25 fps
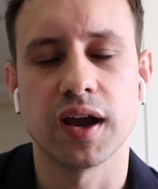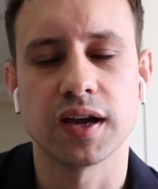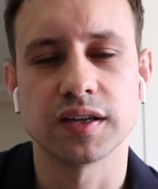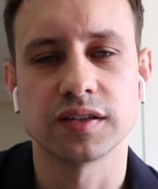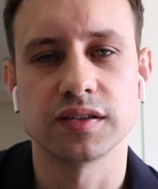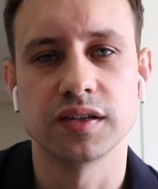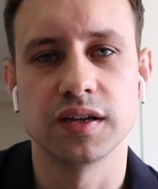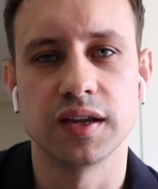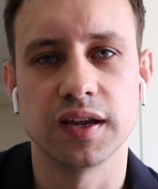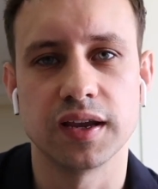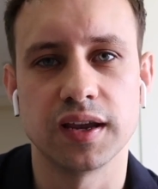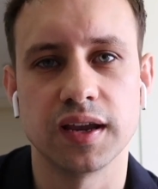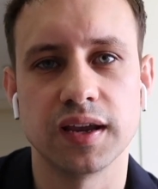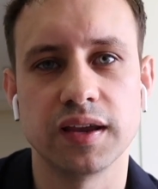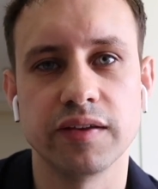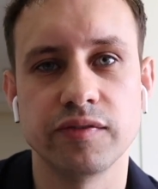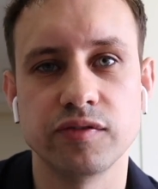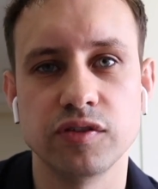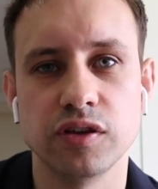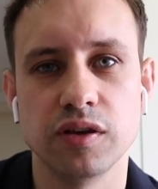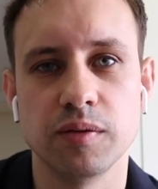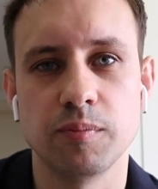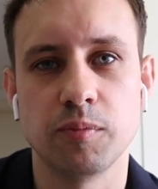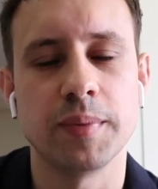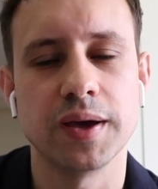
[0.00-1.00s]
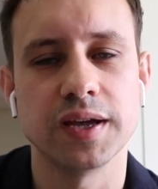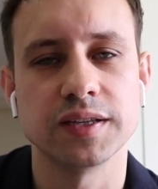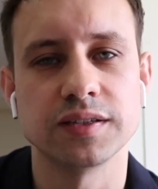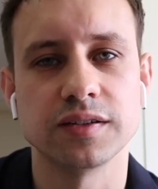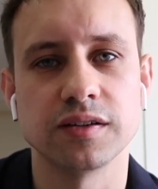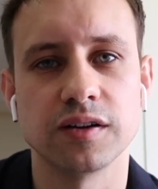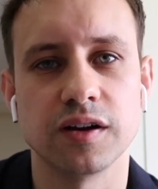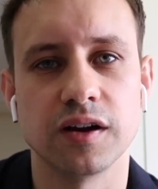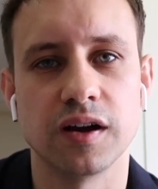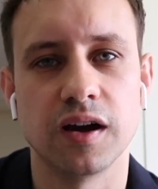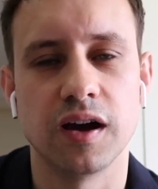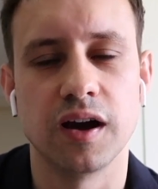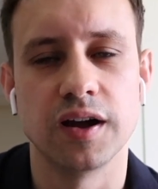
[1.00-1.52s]
ranked and it can give you a
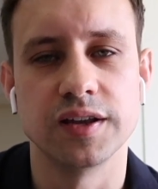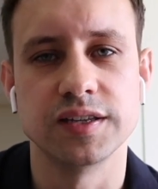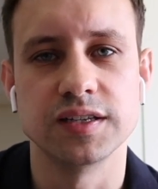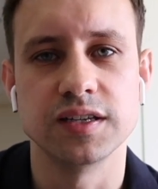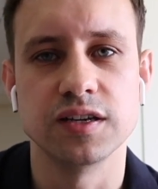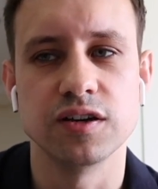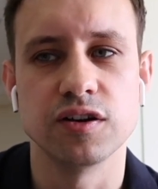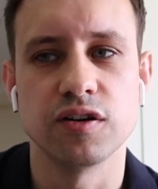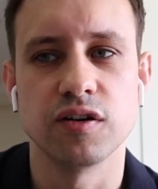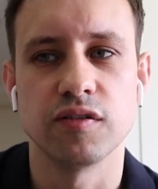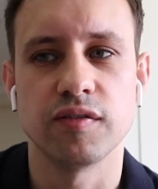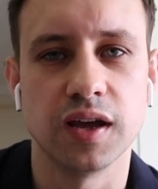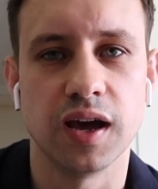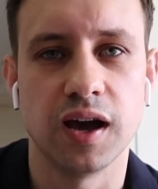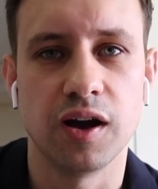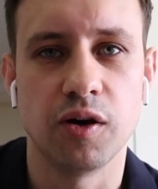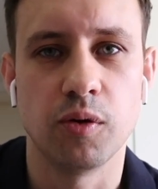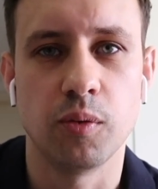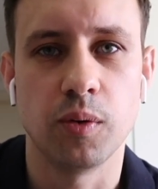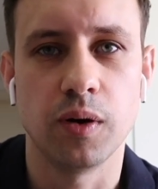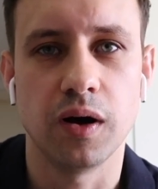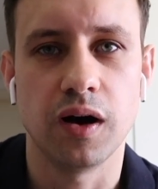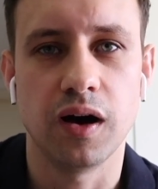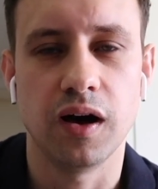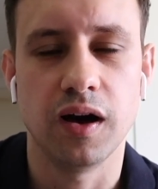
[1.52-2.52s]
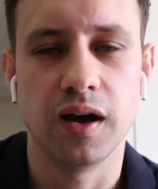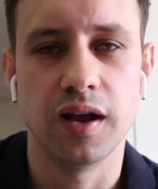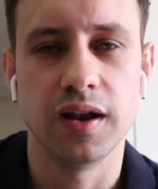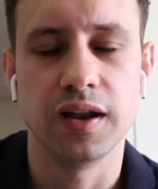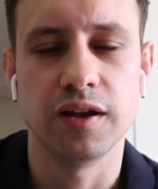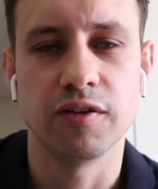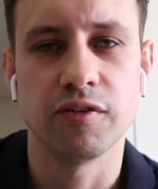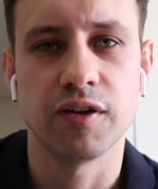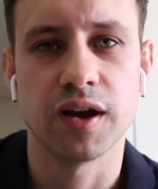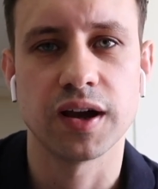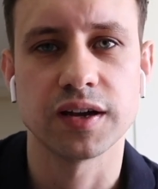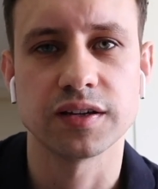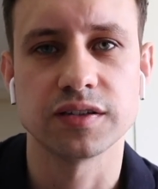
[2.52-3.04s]
better idea of how
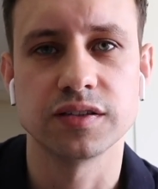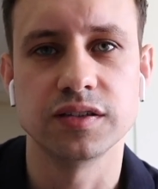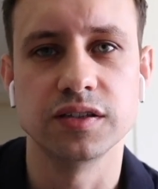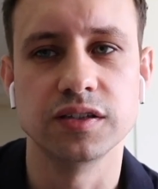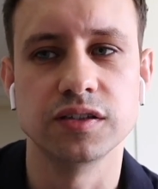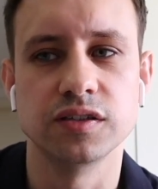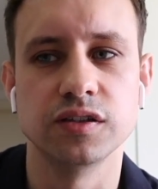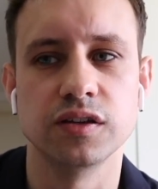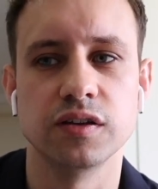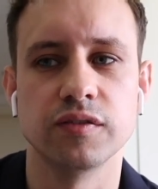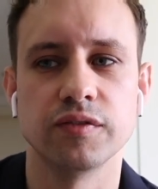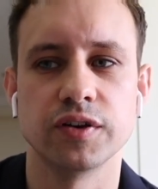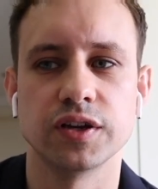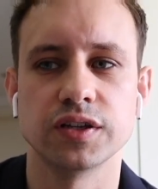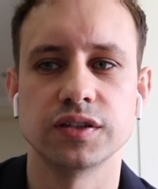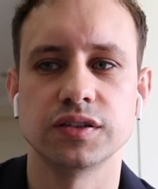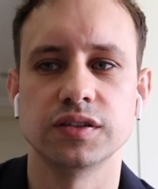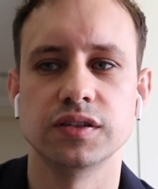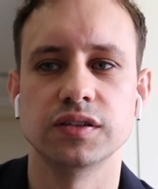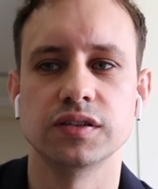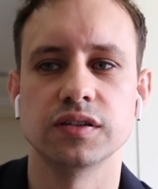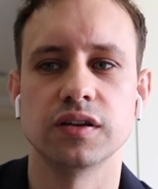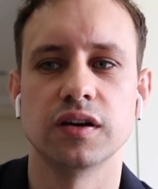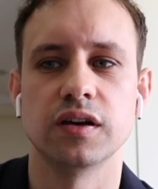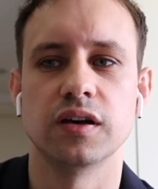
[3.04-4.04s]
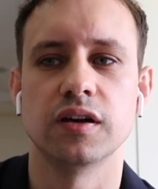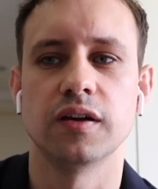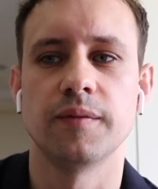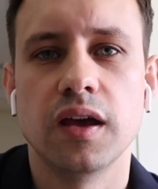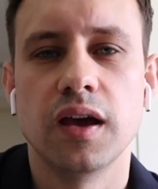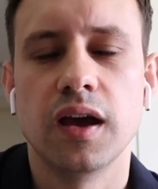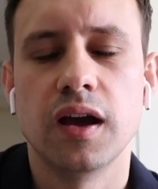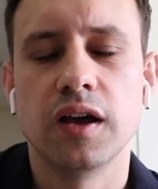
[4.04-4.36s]
highly ranked these universities are.